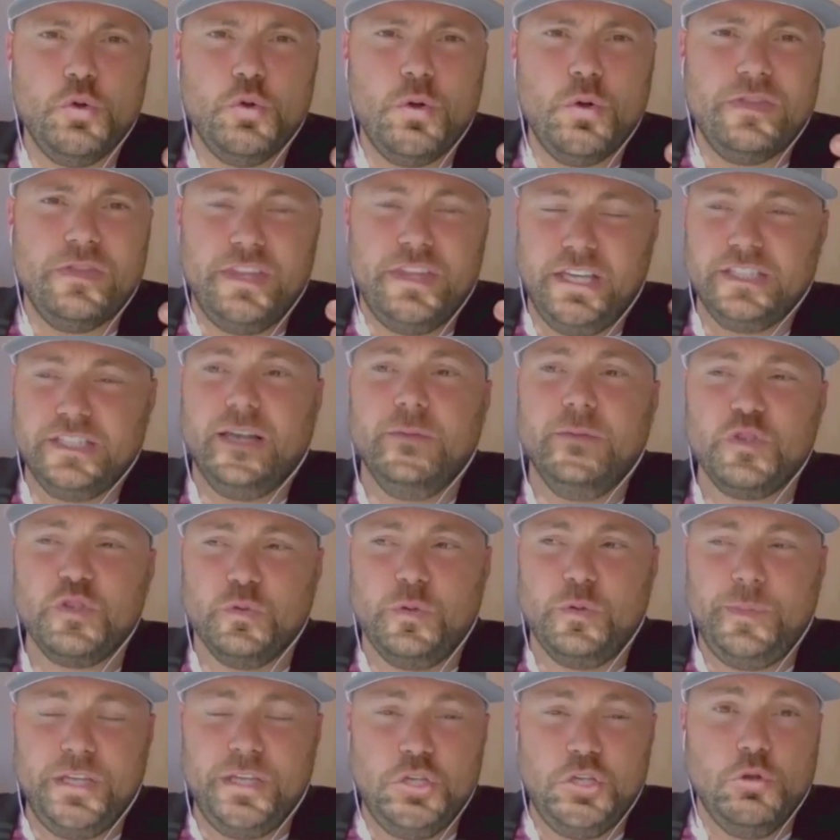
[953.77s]
the
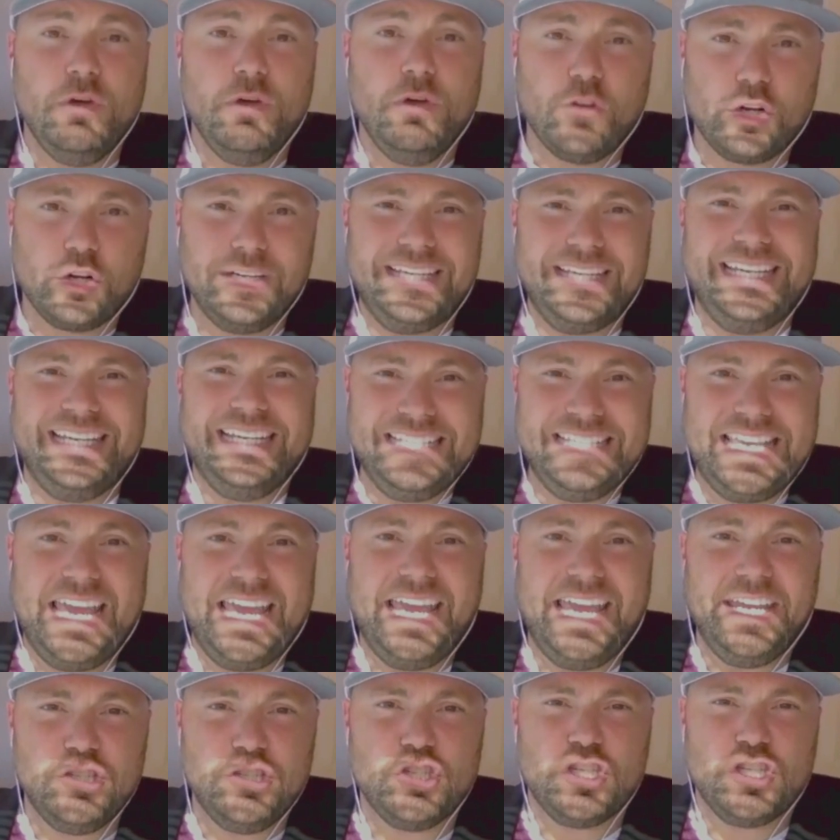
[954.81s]
assumption would be you have already
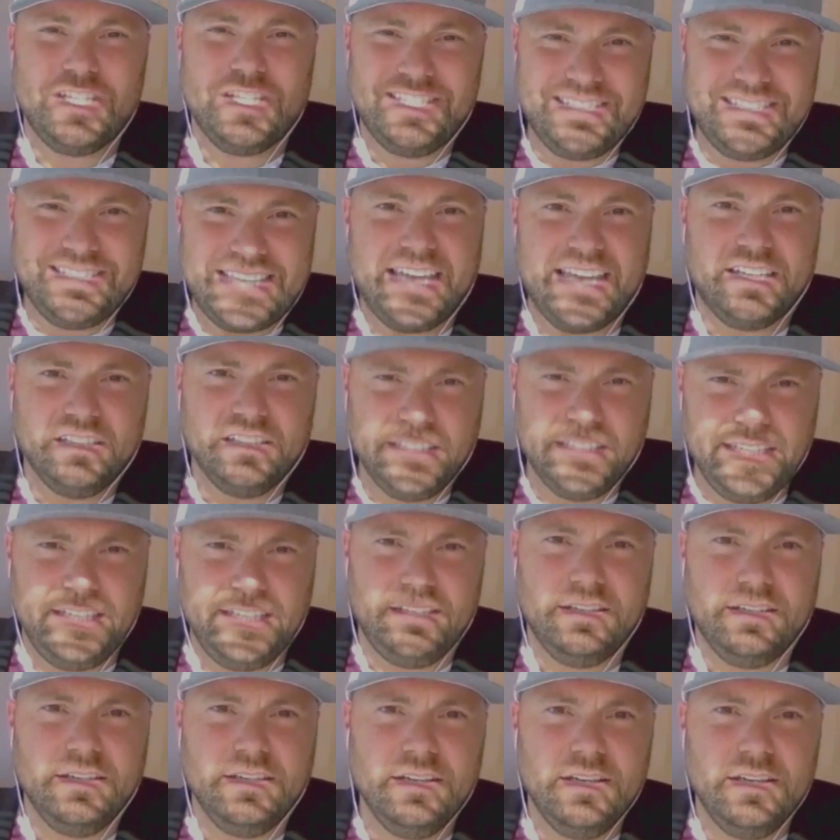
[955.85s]
engaged said
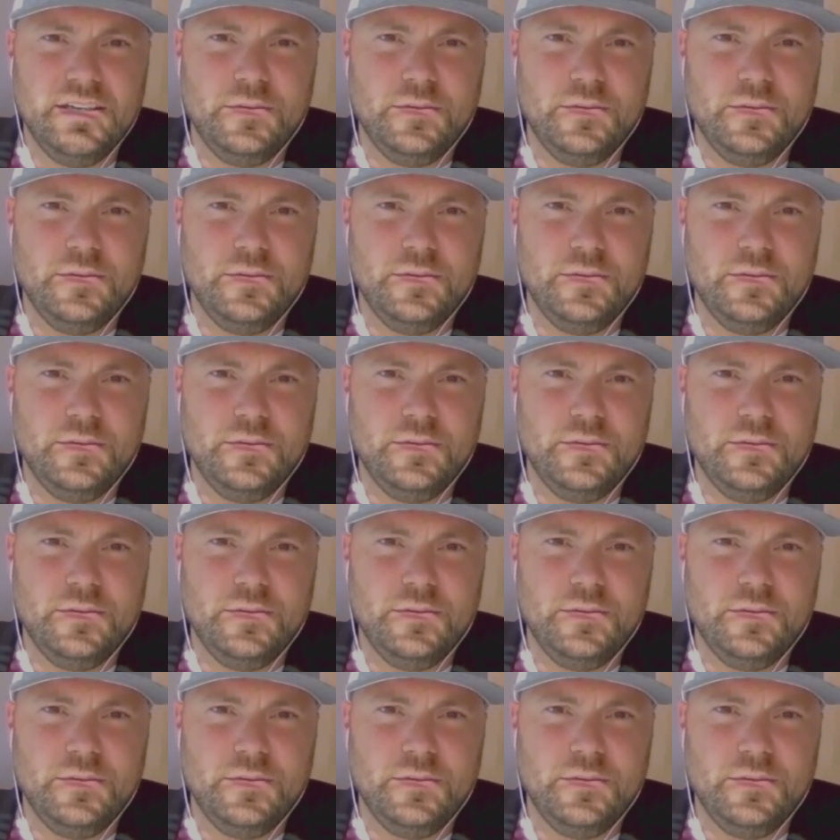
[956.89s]
lead.